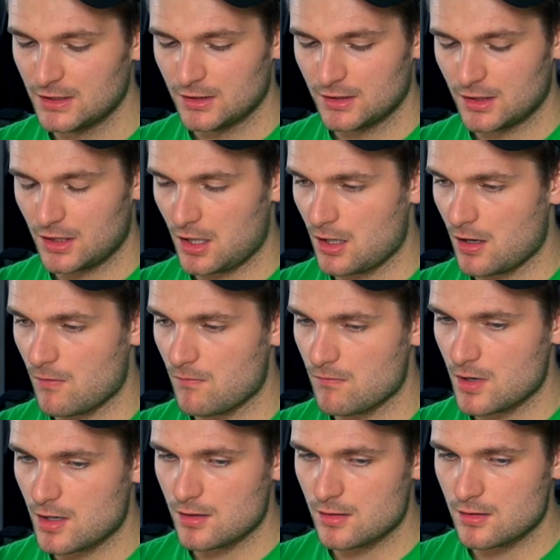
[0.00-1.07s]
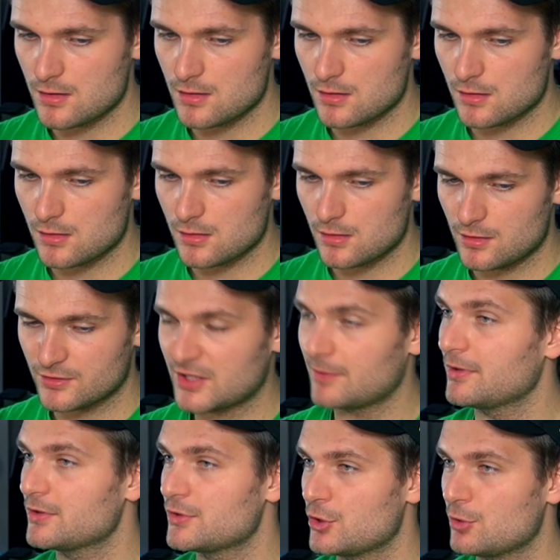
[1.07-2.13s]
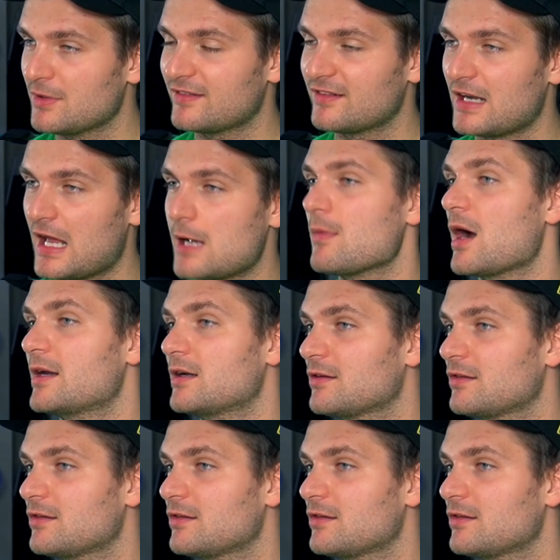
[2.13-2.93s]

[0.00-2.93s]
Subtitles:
Temple of Doom gets an A-.